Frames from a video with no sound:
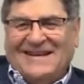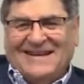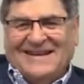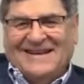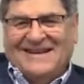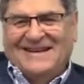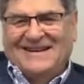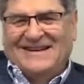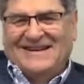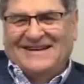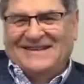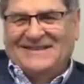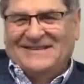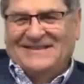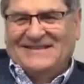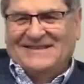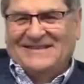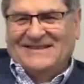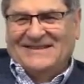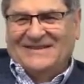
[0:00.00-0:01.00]
Uh,
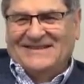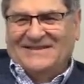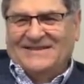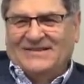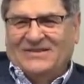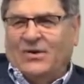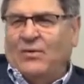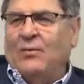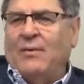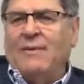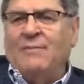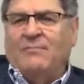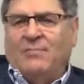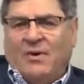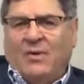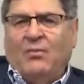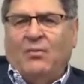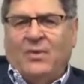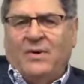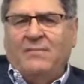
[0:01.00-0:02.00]
so we,
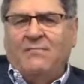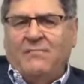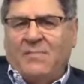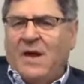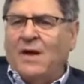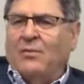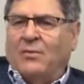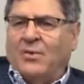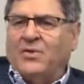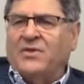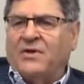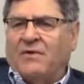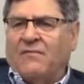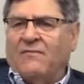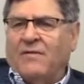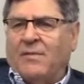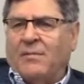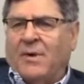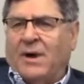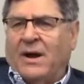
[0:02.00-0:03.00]
but we met with
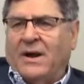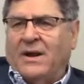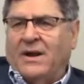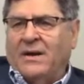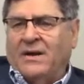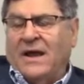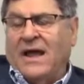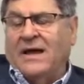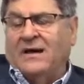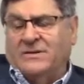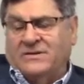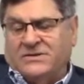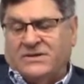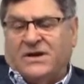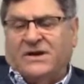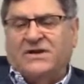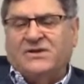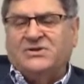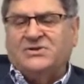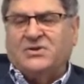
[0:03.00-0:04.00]
everybody and had a
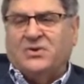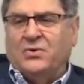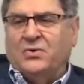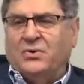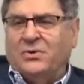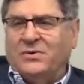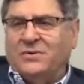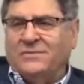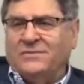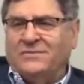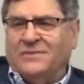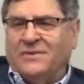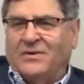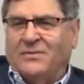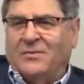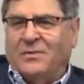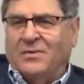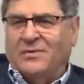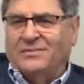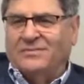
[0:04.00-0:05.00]
Sunday school. They
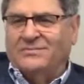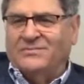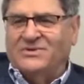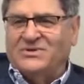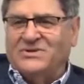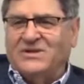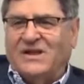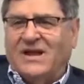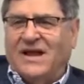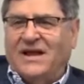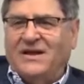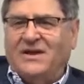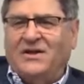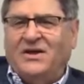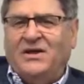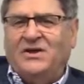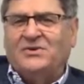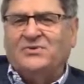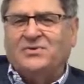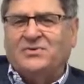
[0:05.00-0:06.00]
were just lay
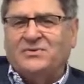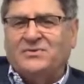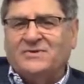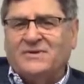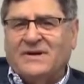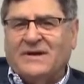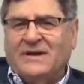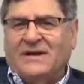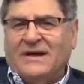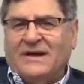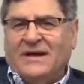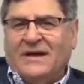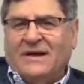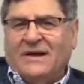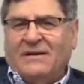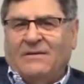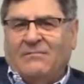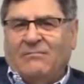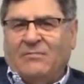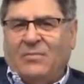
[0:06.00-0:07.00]
teachers, mm -hmm.
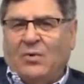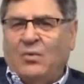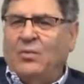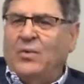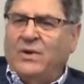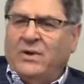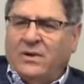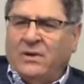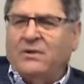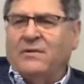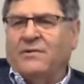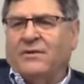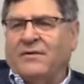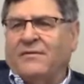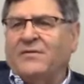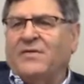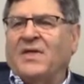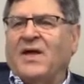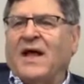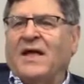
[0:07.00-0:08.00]
but we learned
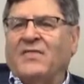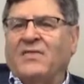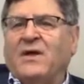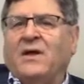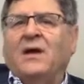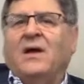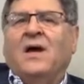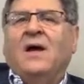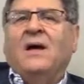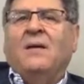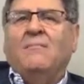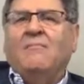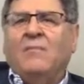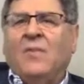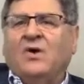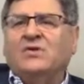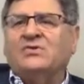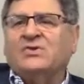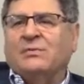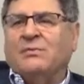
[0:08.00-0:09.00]
everything. I think
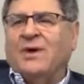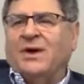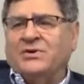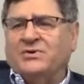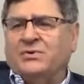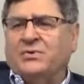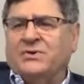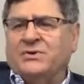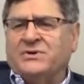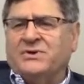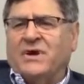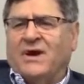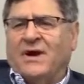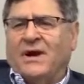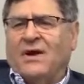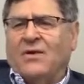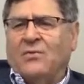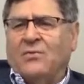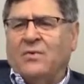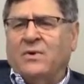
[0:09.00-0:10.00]
most of my Jewish guy
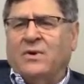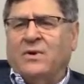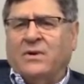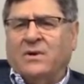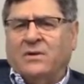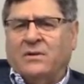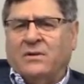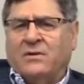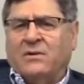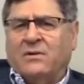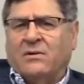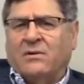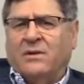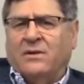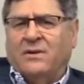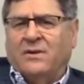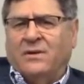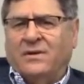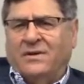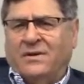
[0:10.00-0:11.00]
I really learned
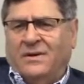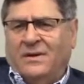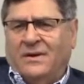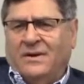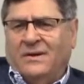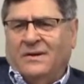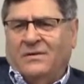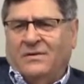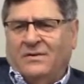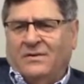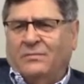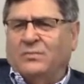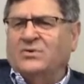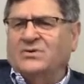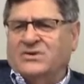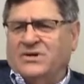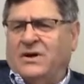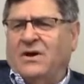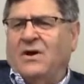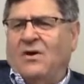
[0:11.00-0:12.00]
and
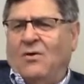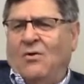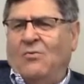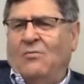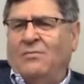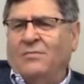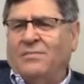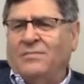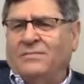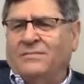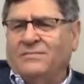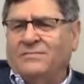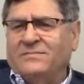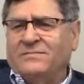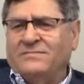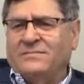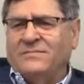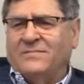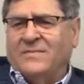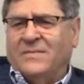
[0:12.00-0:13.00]
was at home. Does it
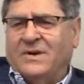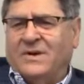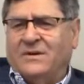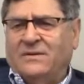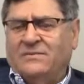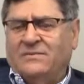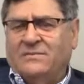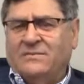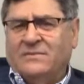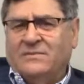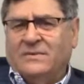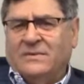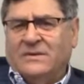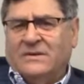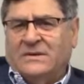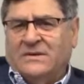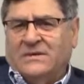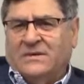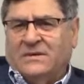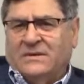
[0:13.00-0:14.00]
help?
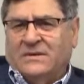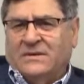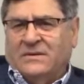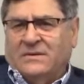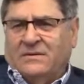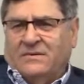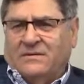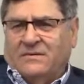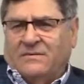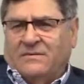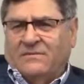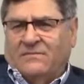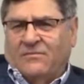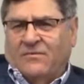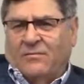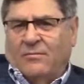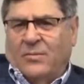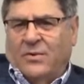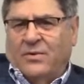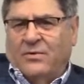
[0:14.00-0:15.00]
sure. For
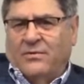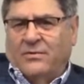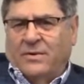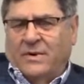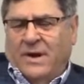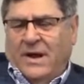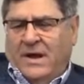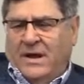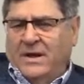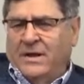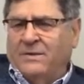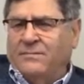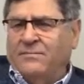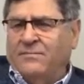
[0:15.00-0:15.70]
mother and dad.